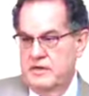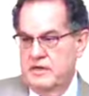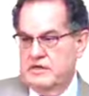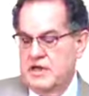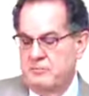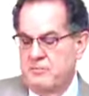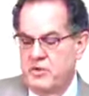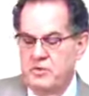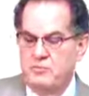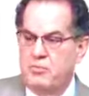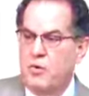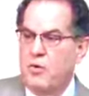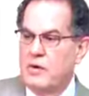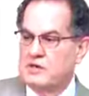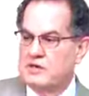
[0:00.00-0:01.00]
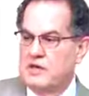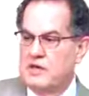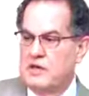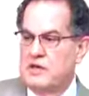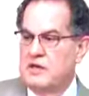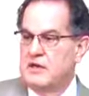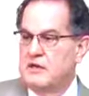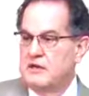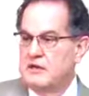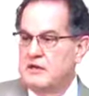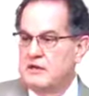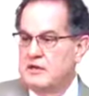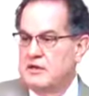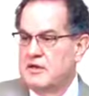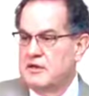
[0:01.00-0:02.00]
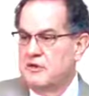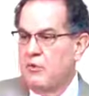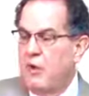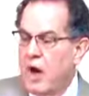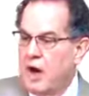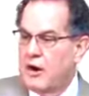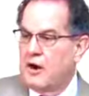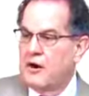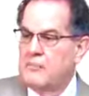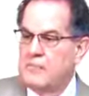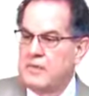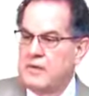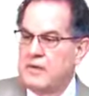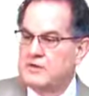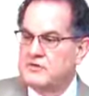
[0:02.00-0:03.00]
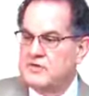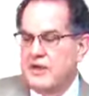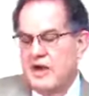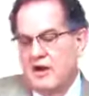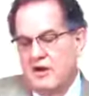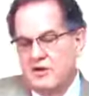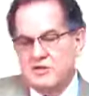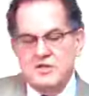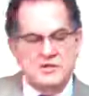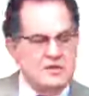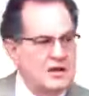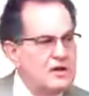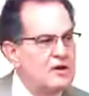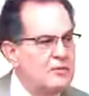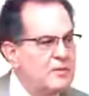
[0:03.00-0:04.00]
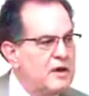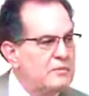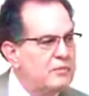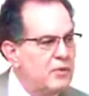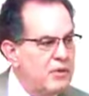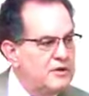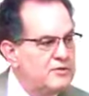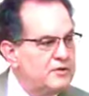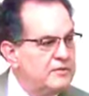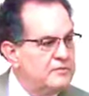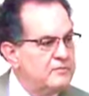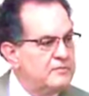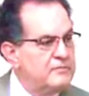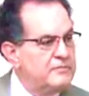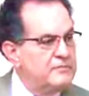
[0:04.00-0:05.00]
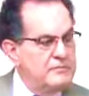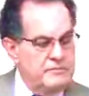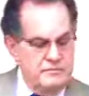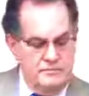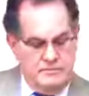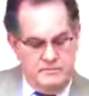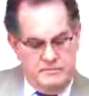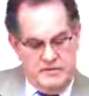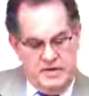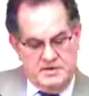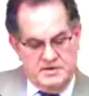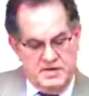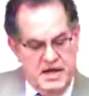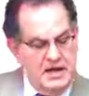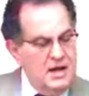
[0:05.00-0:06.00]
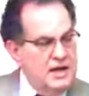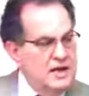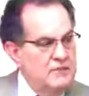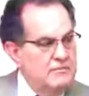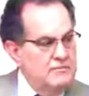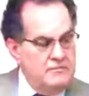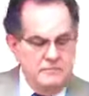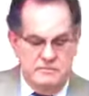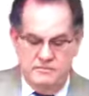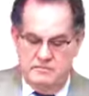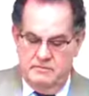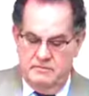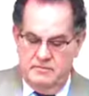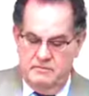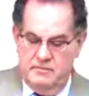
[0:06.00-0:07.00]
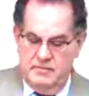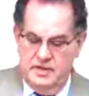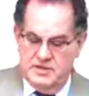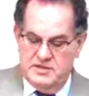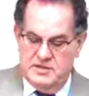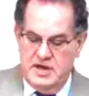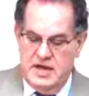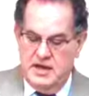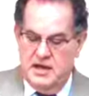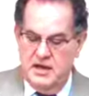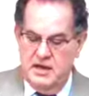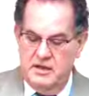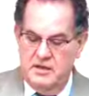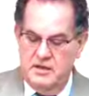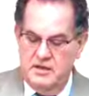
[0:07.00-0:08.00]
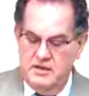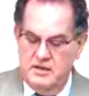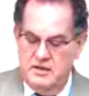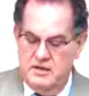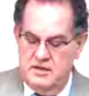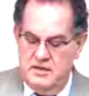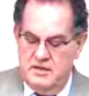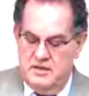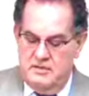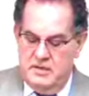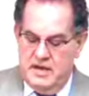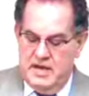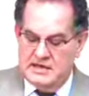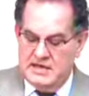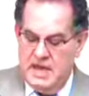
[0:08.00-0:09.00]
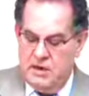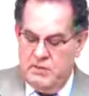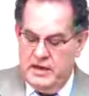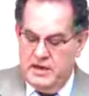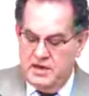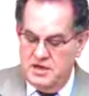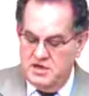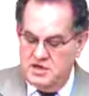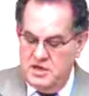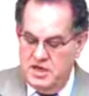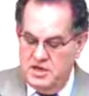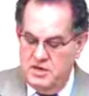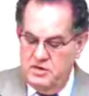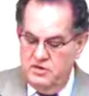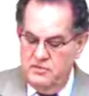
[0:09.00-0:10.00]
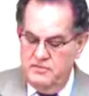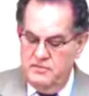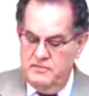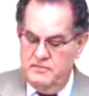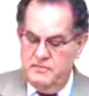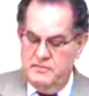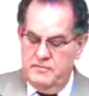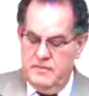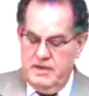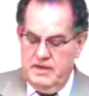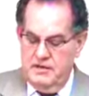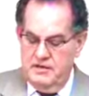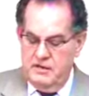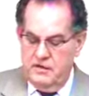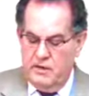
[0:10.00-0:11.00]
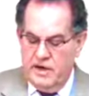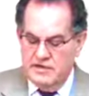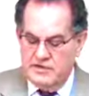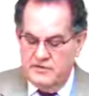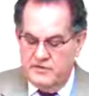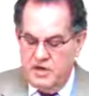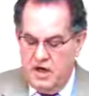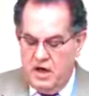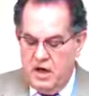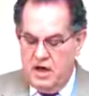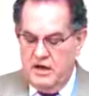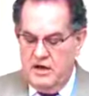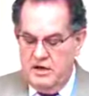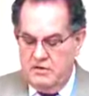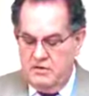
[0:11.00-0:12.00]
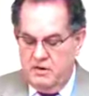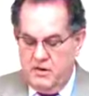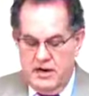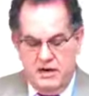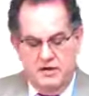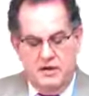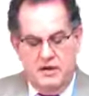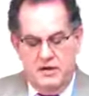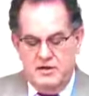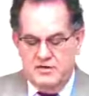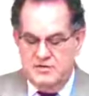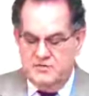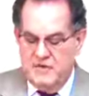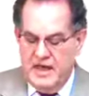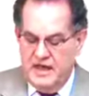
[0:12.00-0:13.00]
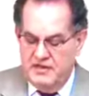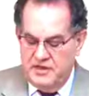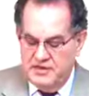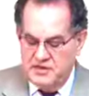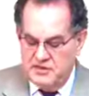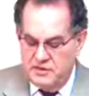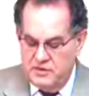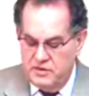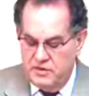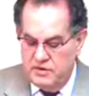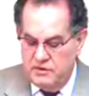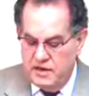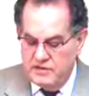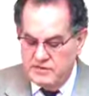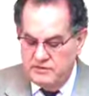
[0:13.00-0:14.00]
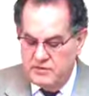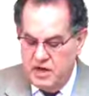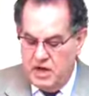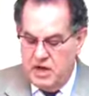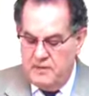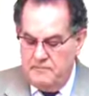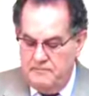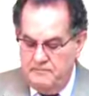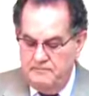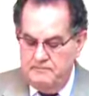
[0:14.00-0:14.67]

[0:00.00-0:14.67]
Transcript: That's like putting poison in the water and saying, oh, it's just a little bit of poison. It's deadly. It's deadly. But that's how we continue in the grace of God or in this faith. It's through the grace of God.